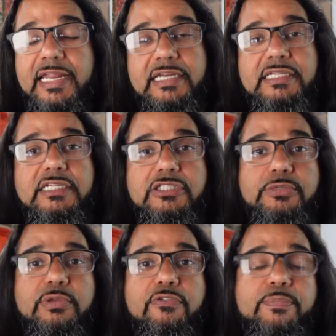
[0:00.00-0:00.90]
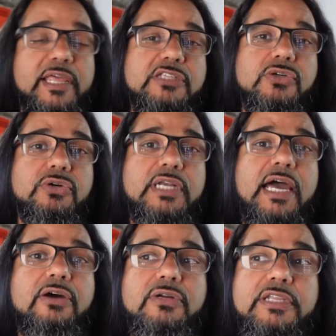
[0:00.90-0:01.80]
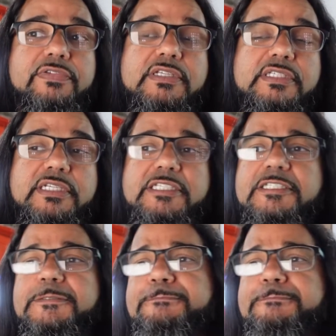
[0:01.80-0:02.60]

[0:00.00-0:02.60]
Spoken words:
and it needs to be replaced or not, or leave it as it is.